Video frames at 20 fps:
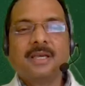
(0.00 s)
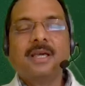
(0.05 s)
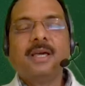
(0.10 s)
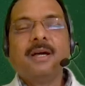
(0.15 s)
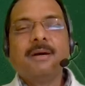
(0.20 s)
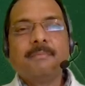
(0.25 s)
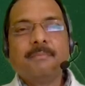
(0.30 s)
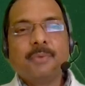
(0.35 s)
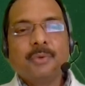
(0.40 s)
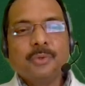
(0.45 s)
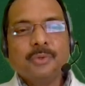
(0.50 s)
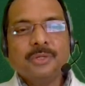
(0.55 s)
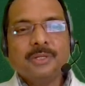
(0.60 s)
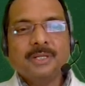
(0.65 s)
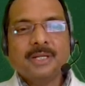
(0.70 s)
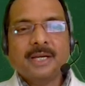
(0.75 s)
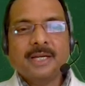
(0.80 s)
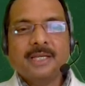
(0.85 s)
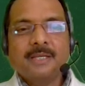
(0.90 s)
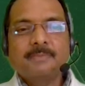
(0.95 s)
Both
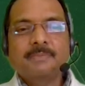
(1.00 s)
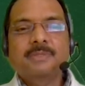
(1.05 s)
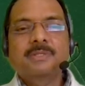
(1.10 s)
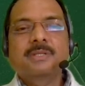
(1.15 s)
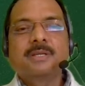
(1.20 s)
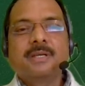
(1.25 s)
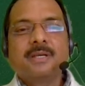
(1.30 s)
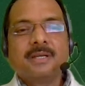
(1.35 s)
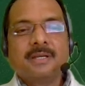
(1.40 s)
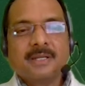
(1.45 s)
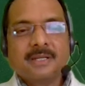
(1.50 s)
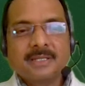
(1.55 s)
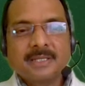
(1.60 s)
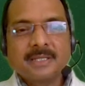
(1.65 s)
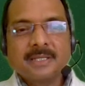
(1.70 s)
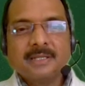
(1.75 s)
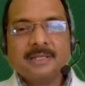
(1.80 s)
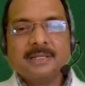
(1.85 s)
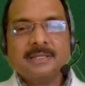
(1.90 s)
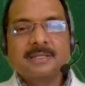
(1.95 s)
types
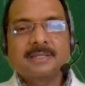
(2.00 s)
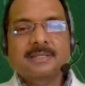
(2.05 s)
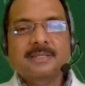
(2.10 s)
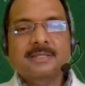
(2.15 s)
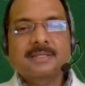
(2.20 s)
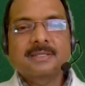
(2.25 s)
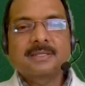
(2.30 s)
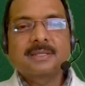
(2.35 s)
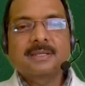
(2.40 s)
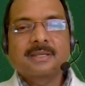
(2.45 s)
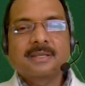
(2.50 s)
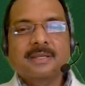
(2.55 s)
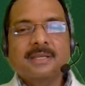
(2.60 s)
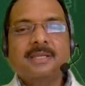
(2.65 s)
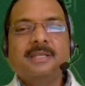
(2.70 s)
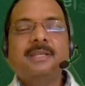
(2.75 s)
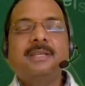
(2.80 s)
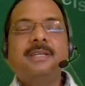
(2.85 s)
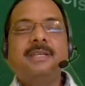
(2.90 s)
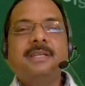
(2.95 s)
results
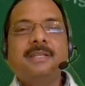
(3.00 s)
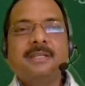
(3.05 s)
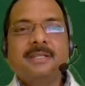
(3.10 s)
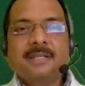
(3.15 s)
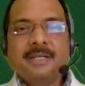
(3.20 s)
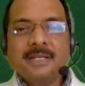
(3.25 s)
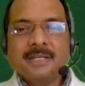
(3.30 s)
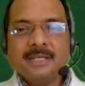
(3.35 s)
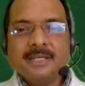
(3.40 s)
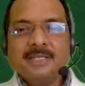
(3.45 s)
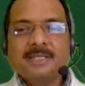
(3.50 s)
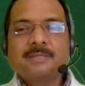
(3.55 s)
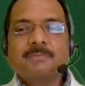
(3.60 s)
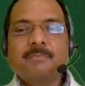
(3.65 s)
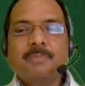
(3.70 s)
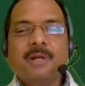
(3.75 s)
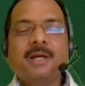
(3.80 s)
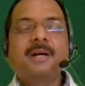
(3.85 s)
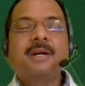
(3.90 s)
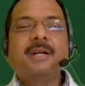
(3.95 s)
in increased
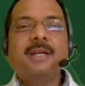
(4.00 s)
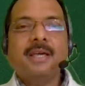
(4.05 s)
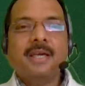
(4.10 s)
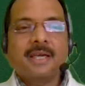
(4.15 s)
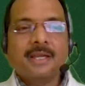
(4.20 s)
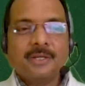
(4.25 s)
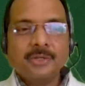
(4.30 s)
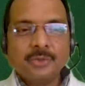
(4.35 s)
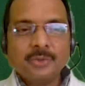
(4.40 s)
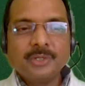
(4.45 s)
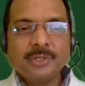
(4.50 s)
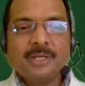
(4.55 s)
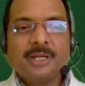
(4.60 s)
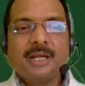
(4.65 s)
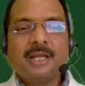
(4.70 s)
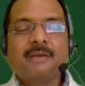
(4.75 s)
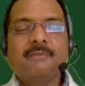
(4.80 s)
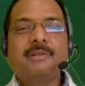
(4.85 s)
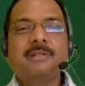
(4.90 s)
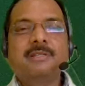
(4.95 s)
blood and urine
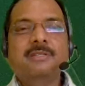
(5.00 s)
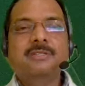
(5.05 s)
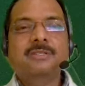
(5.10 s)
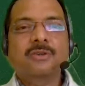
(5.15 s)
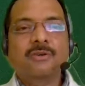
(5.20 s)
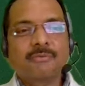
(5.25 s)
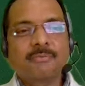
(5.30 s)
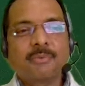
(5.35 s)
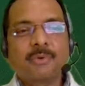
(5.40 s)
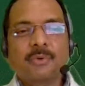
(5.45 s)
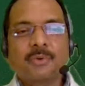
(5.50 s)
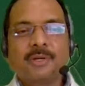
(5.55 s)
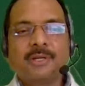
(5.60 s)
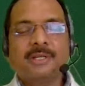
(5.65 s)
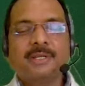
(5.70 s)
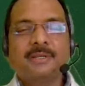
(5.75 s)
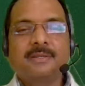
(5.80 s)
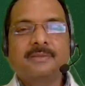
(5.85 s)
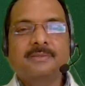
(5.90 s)
levels of proline.